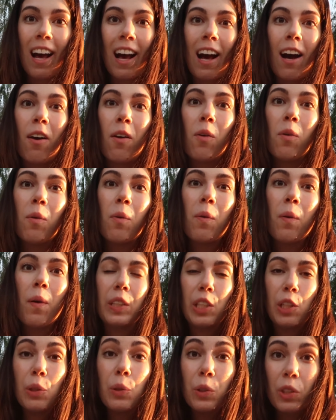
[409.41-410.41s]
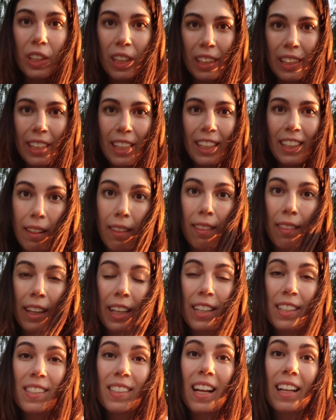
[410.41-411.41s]
How usually the
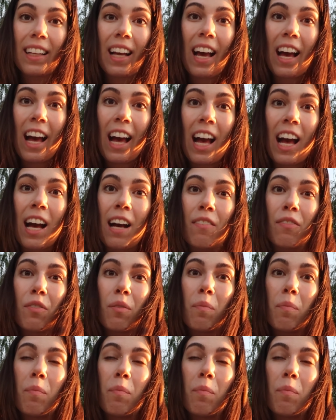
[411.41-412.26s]
things that have